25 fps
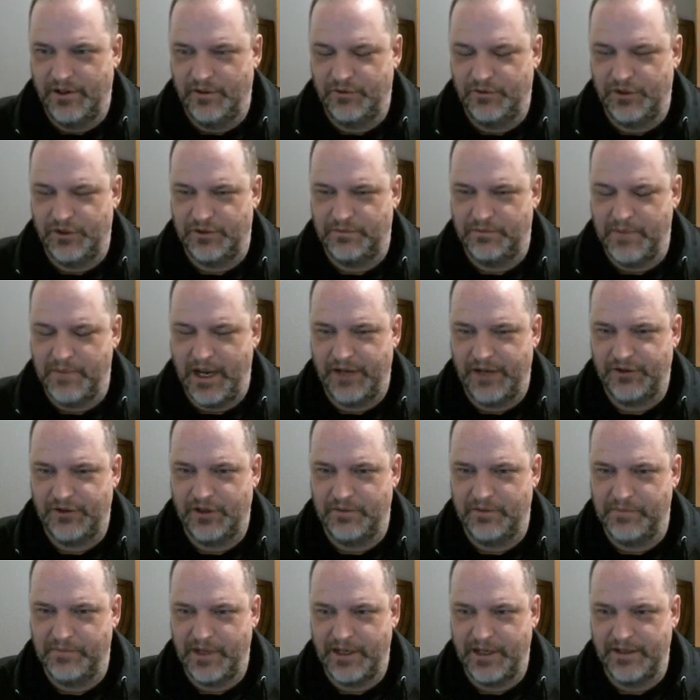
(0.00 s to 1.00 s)
just
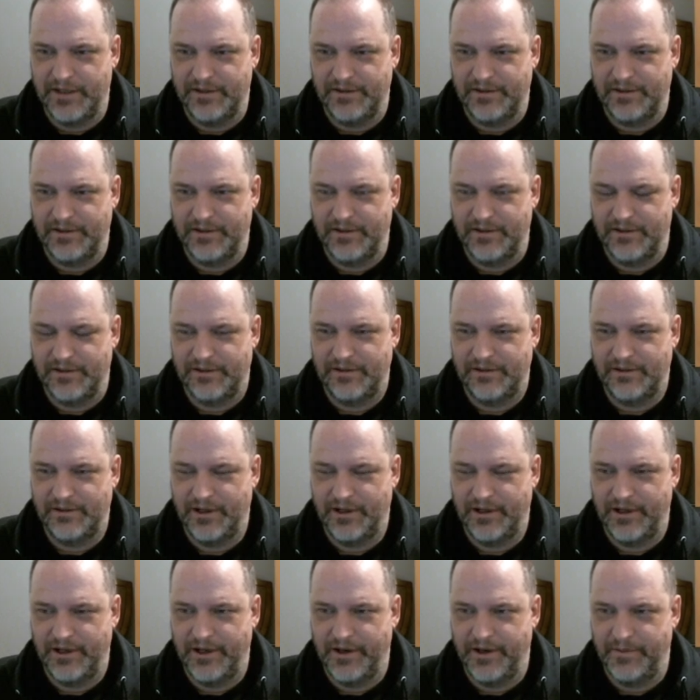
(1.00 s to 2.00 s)
mashing buttons, is
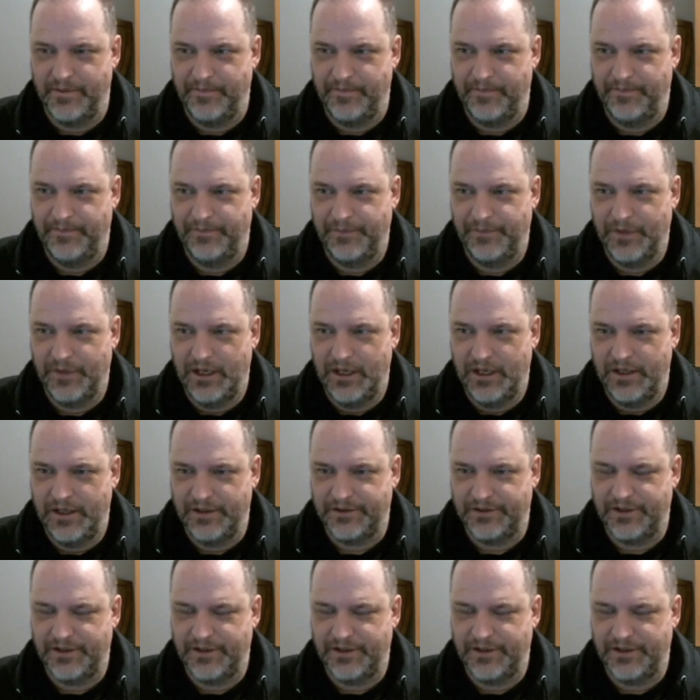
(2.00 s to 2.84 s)
the